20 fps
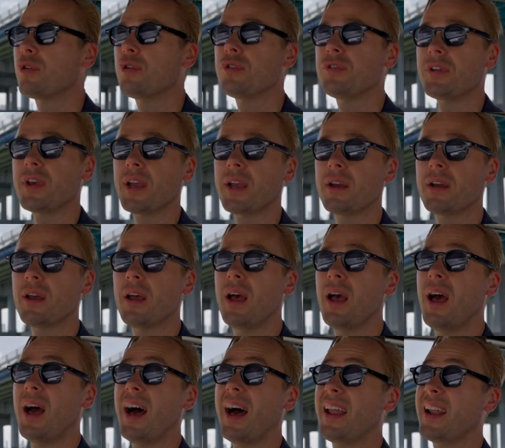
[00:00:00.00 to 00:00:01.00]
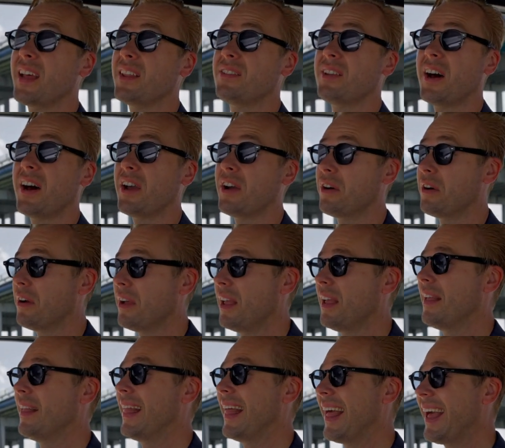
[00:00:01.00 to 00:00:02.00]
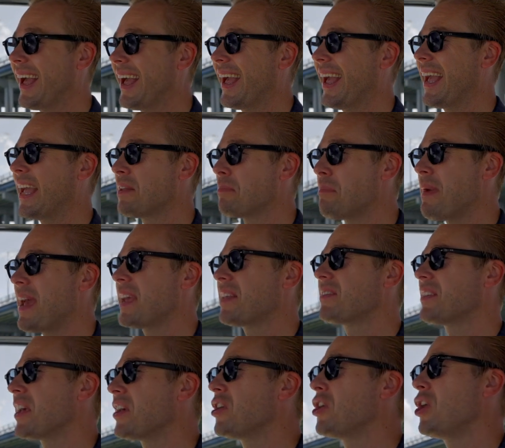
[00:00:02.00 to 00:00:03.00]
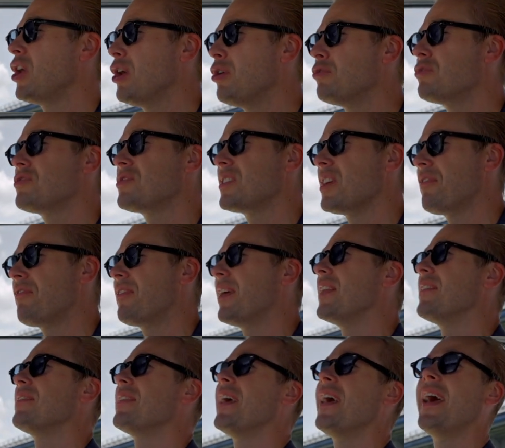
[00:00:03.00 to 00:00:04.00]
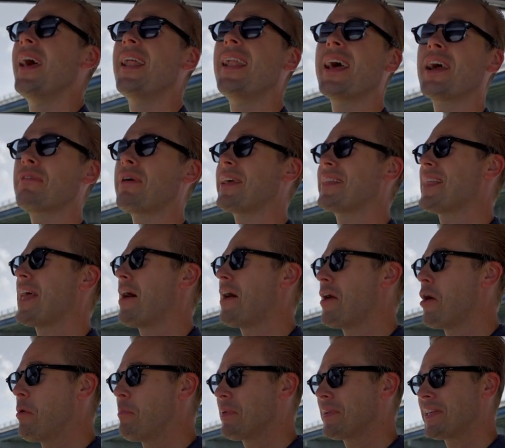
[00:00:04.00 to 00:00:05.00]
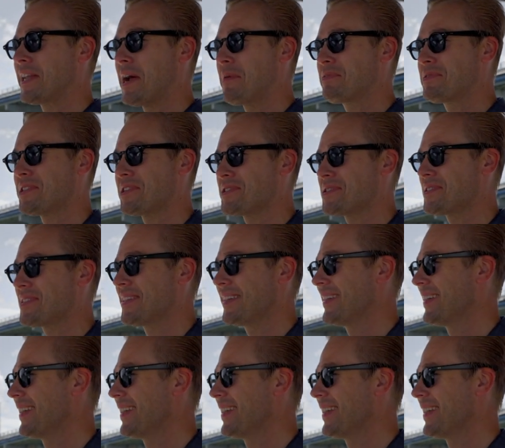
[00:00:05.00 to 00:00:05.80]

cruising. And I tell you, it makes a huge difference. Like right now, I opened it up just,